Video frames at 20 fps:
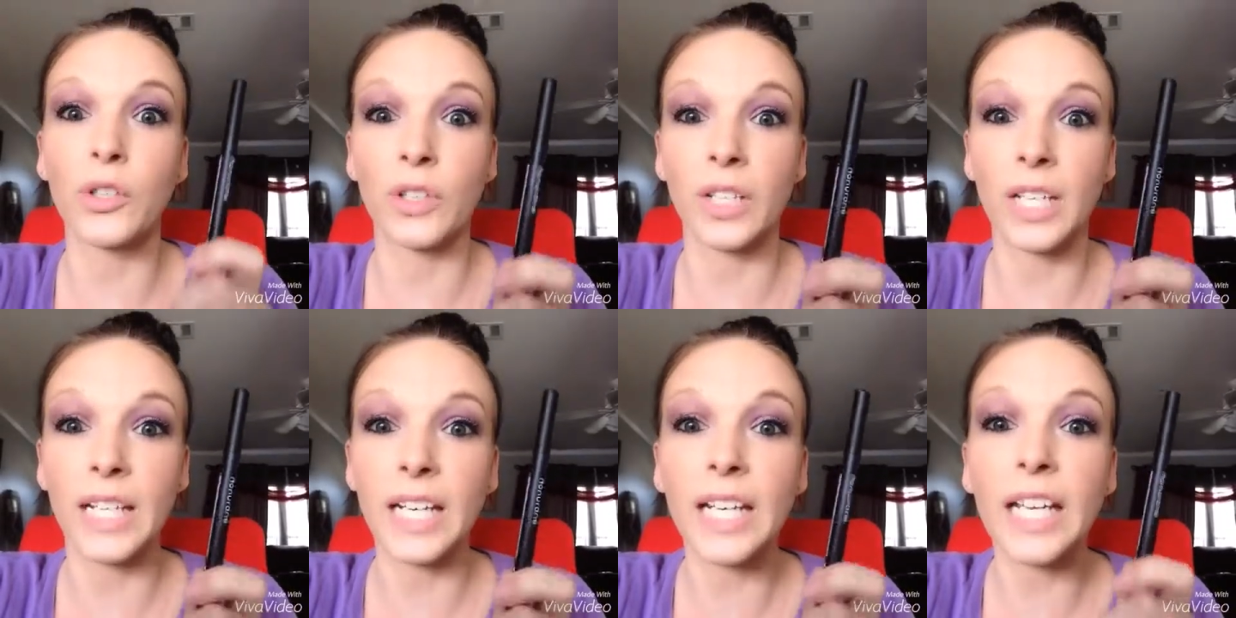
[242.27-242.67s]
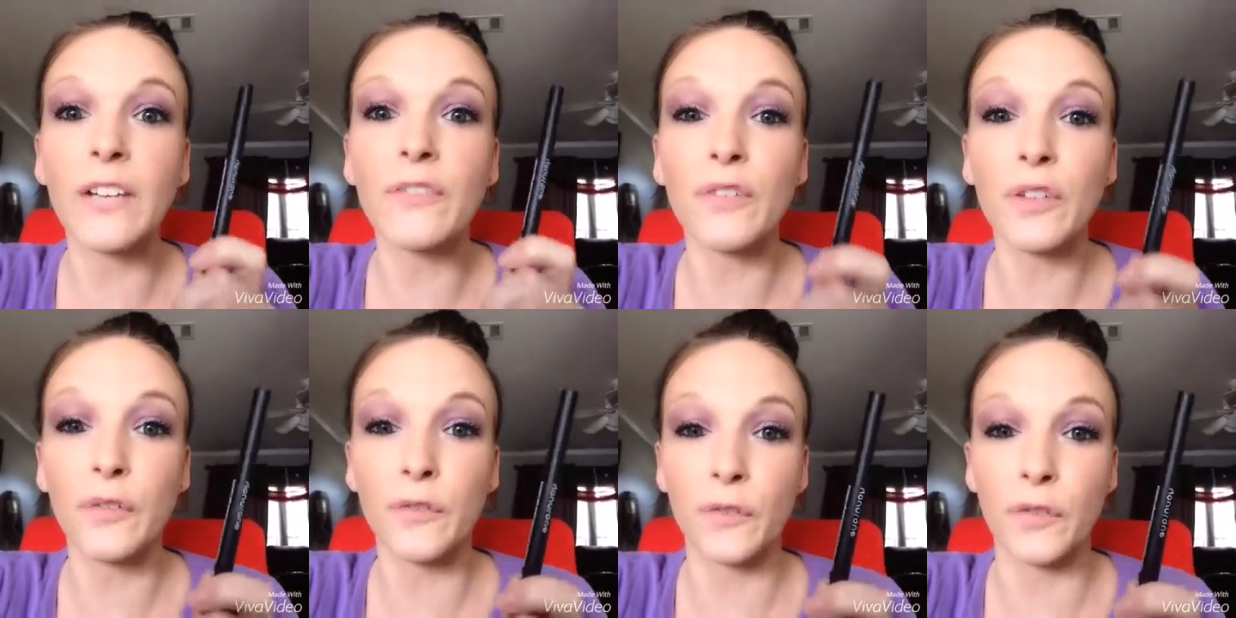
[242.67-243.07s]
You're
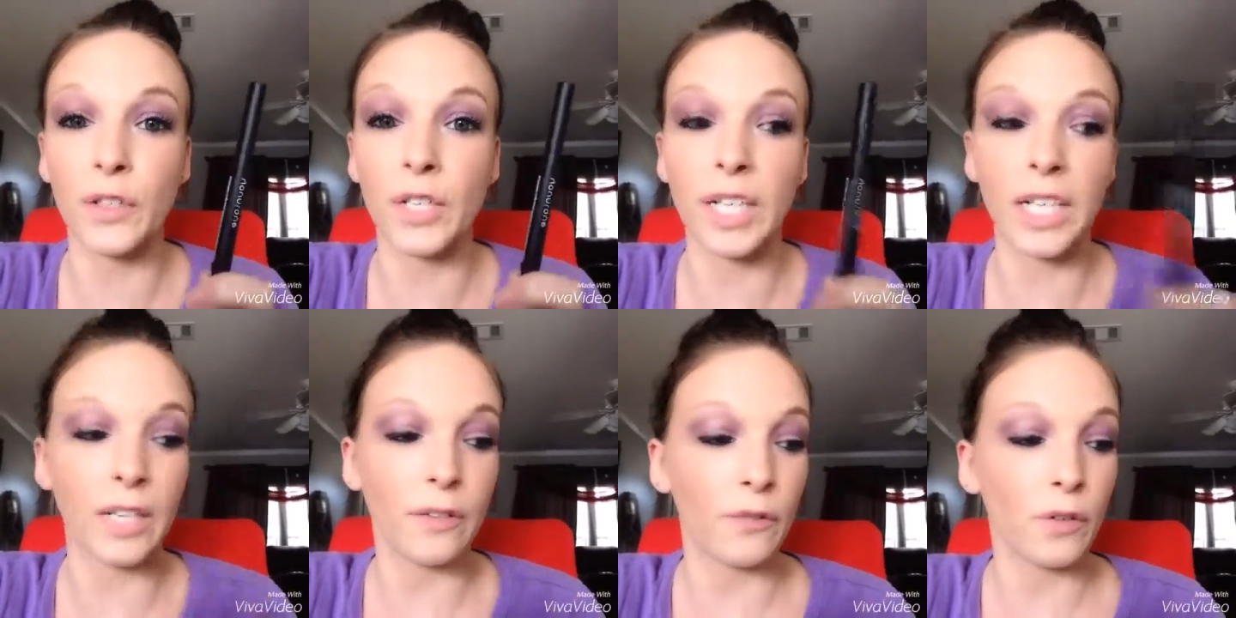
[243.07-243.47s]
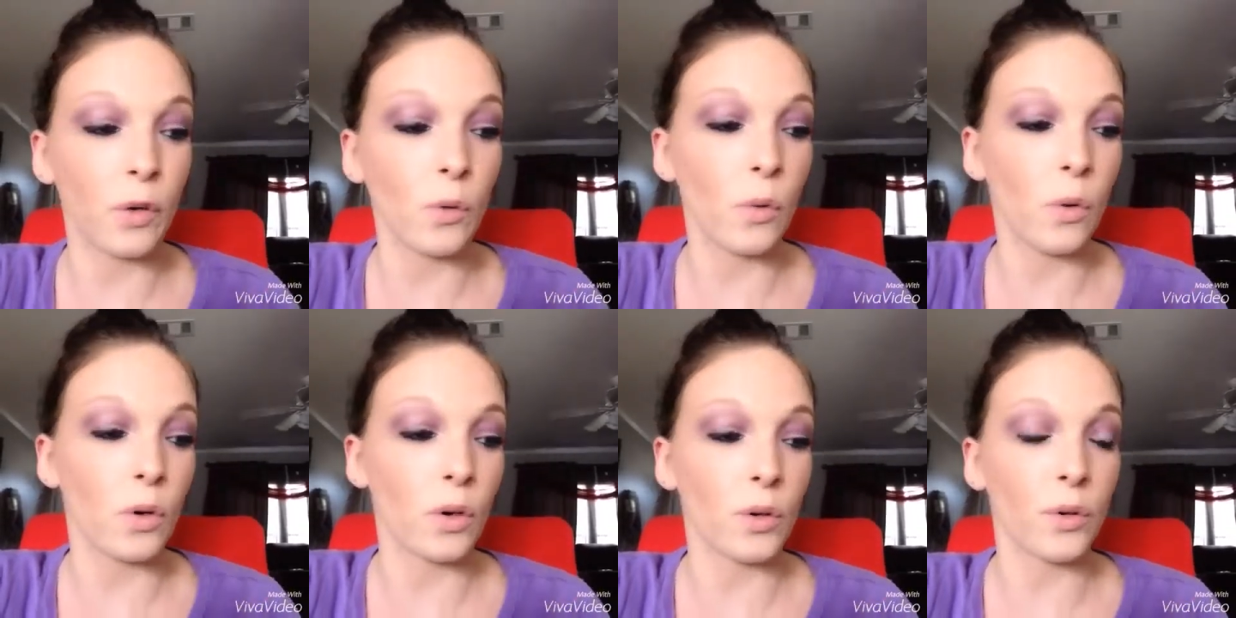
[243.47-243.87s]
getting it for free
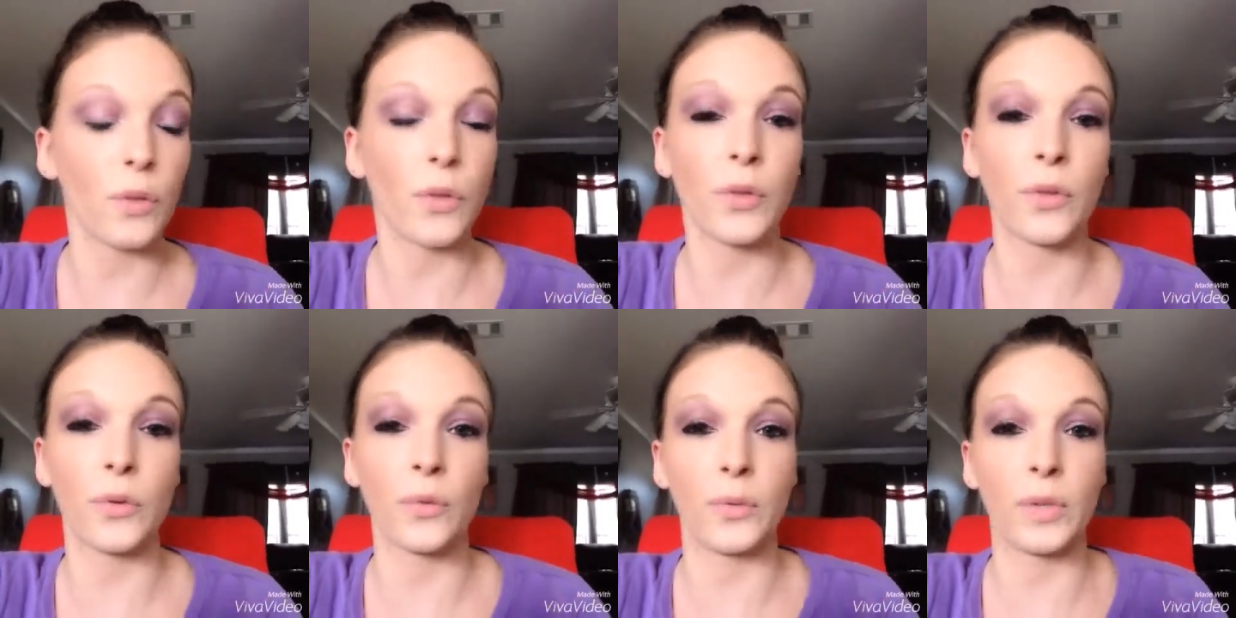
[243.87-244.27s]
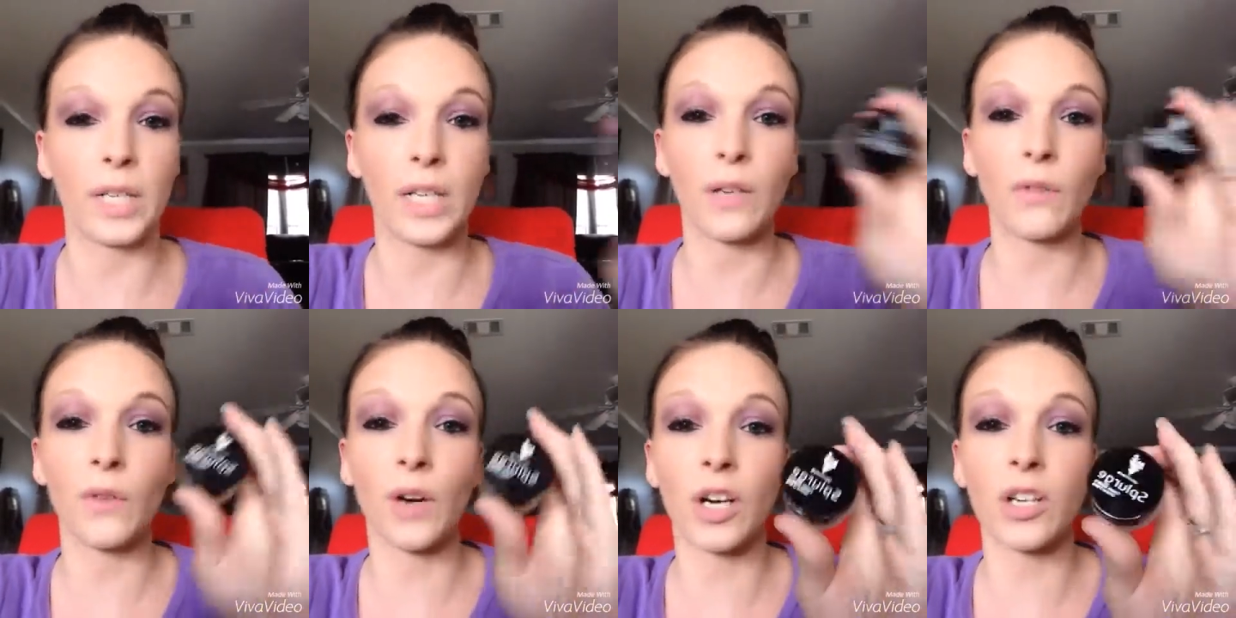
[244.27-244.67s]
if you order
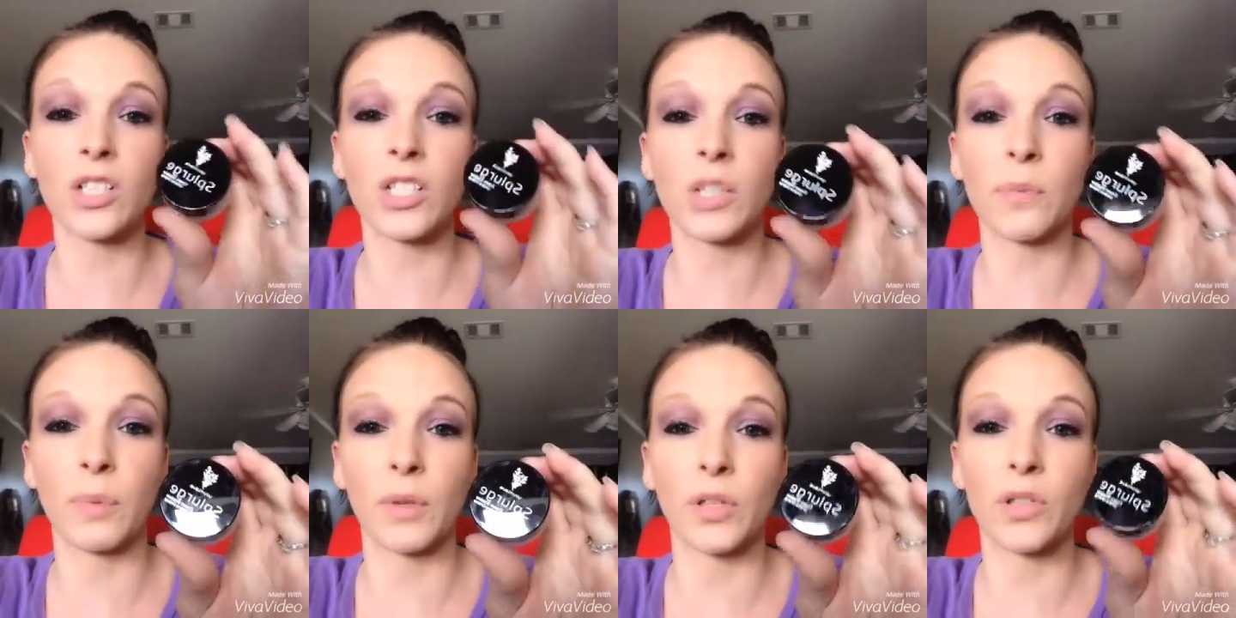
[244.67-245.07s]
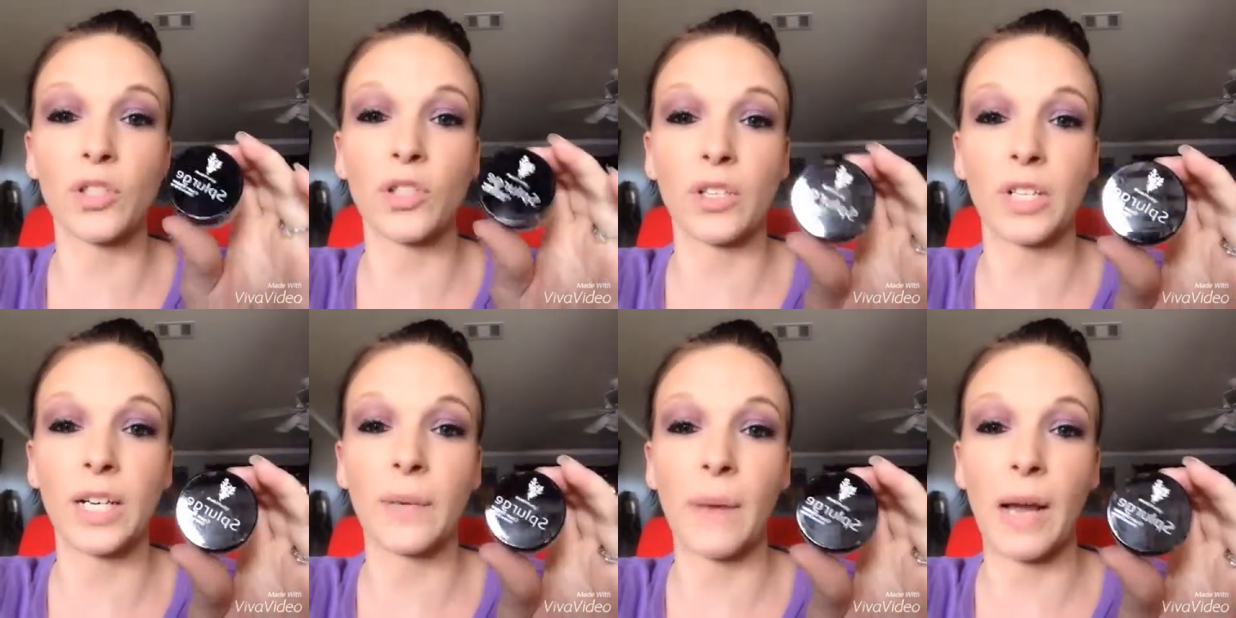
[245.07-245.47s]
three of our
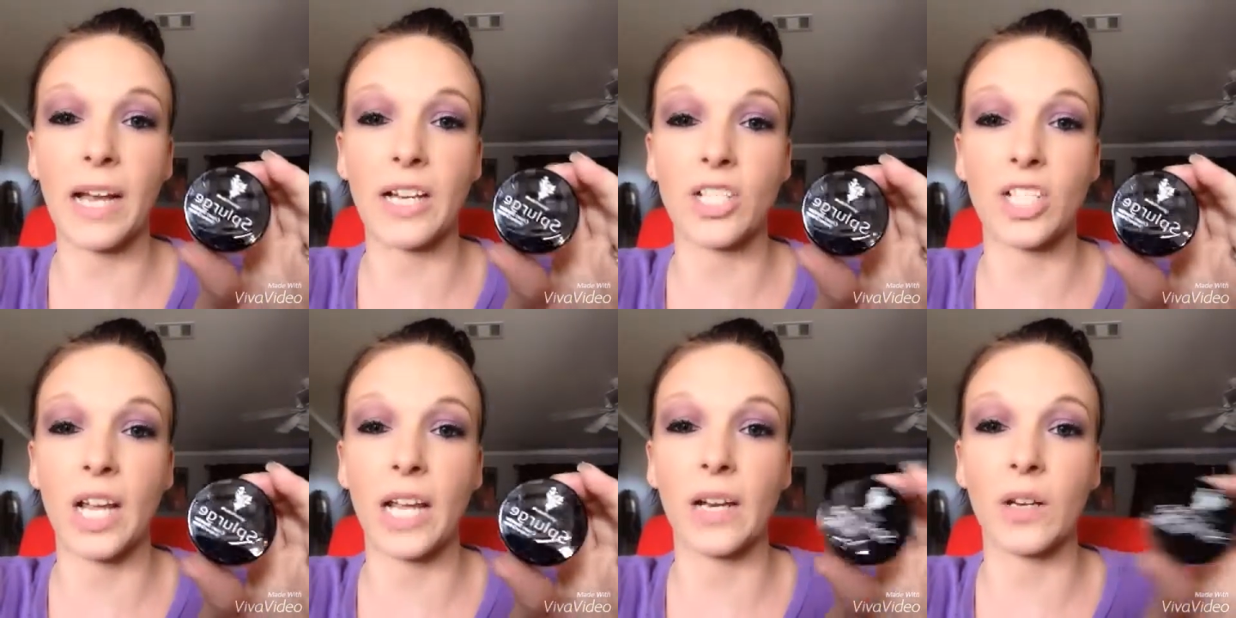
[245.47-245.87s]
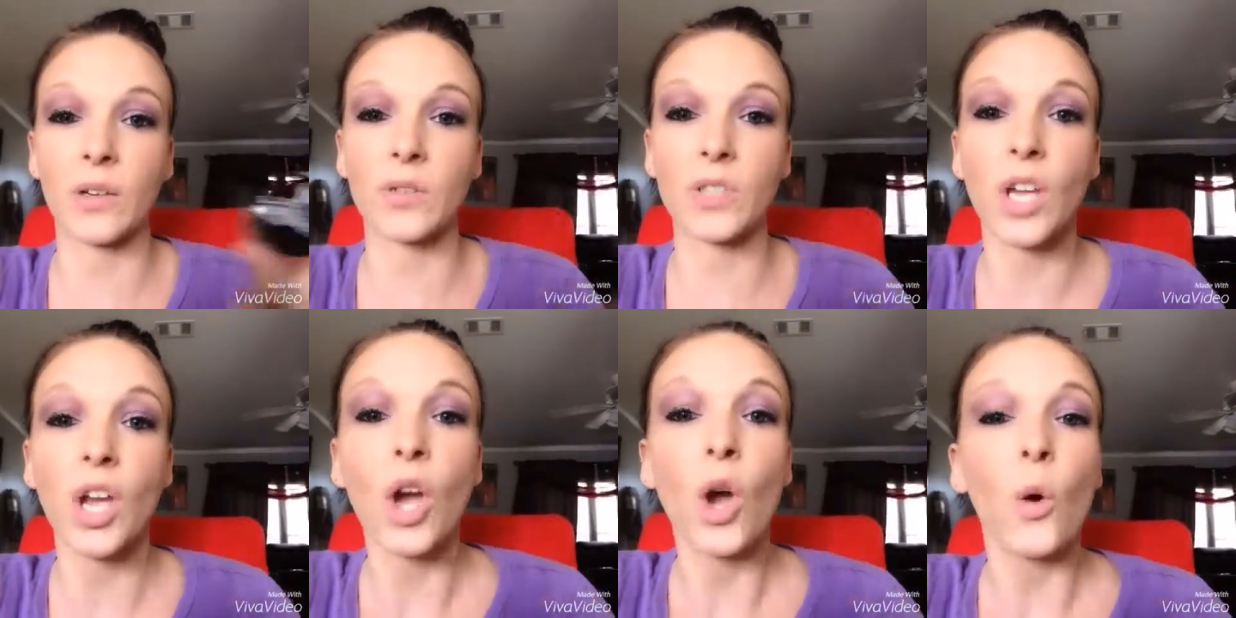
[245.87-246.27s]
Splurge Cream
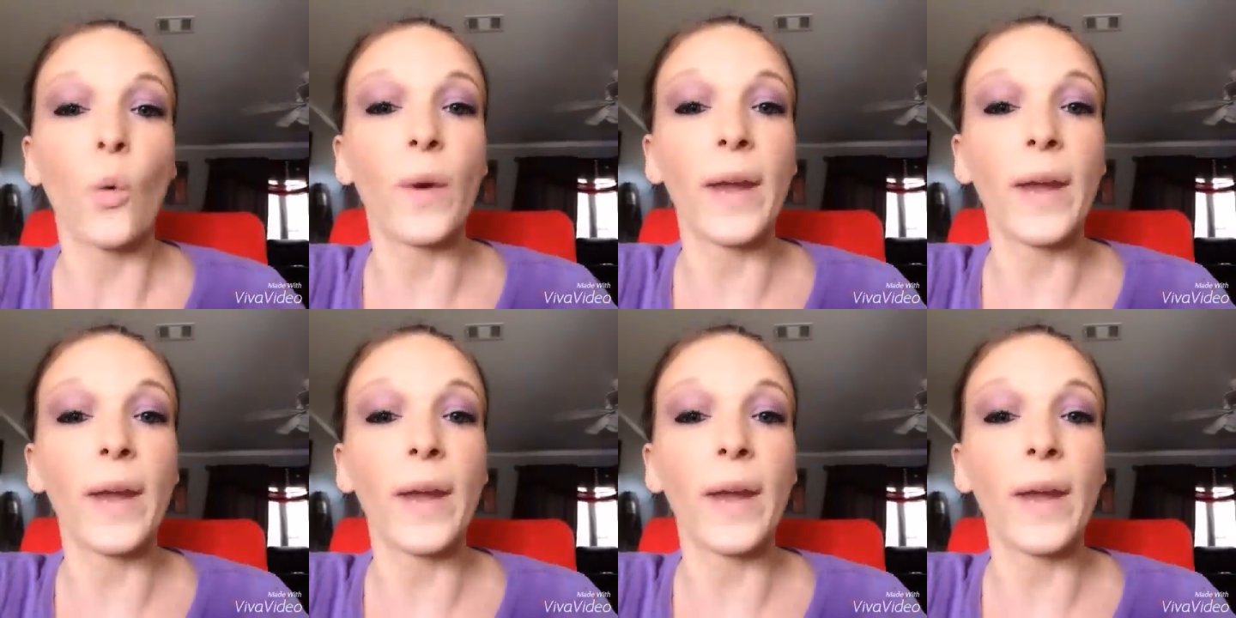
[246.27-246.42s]
eyeshadows.